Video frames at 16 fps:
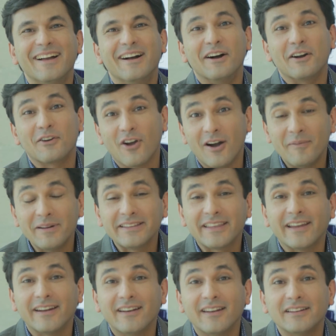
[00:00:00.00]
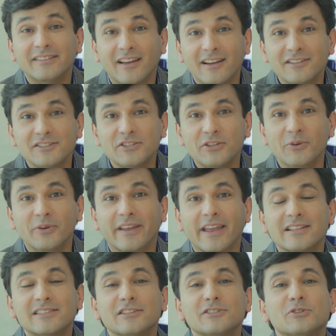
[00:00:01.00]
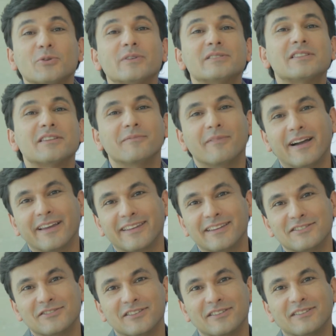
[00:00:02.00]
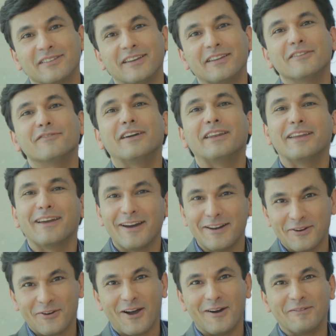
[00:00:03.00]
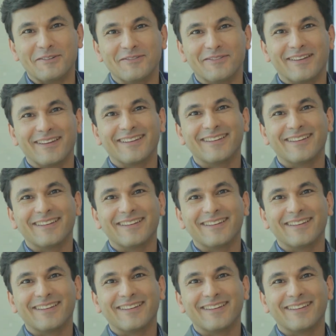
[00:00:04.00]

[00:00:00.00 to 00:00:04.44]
A common Kerala duck stew gets a twist in my kitchen in a very uncommon way.